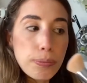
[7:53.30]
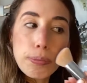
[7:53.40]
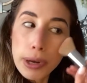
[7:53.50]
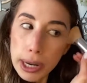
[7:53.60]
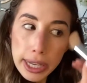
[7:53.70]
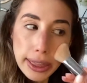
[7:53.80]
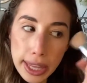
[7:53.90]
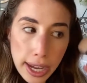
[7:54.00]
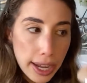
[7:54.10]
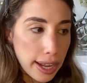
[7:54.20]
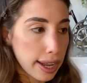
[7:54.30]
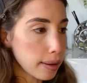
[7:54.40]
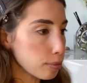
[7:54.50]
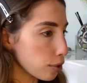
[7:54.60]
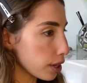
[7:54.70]
But I think I
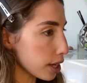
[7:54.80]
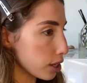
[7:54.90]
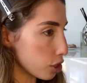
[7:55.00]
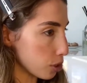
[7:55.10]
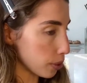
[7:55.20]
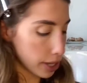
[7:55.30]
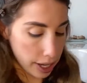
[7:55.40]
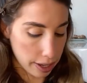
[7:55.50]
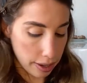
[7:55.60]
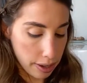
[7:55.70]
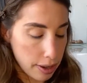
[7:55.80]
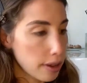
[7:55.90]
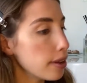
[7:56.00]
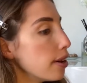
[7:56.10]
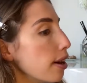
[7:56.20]
am really enjoying
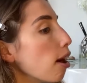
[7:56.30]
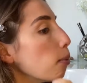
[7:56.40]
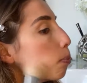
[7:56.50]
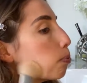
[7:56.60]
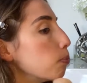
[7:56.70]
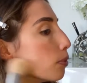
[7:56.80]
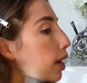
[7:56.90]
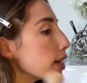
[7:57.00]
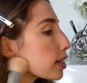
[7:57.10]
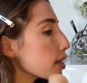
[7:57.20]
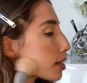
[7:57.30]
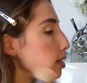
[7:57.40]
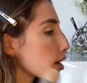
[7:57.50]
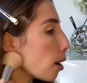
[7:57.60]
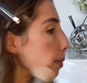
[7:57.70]
how nicely this
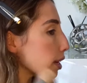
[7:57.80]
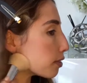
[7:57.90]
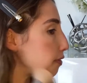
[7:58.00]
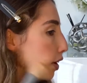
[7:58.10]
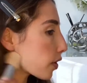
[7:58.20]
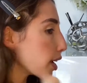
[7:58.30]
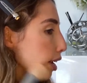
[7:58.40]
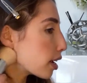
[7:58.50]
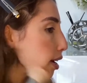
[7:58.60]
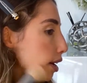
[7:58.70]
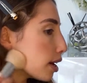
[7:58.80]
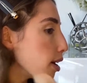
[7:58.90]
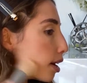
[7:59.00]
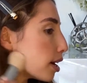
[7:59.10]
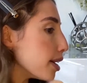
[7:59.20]
is coming. It's very
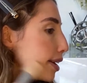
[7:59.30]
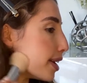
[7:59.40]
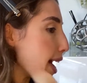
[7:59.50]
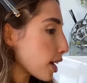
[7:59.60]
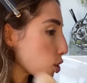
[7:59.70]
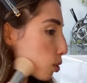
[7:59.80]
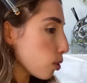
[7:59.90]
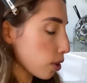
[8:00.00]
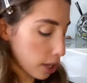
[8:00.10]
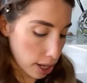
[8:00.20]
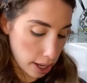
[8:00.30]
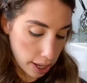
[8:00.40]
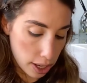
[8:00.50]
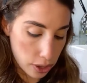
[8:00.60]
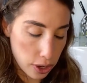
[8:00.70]
natural
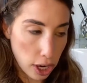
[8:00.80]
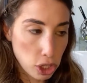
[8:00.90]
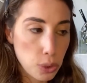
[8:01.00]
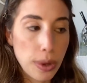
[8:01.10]
looking, not too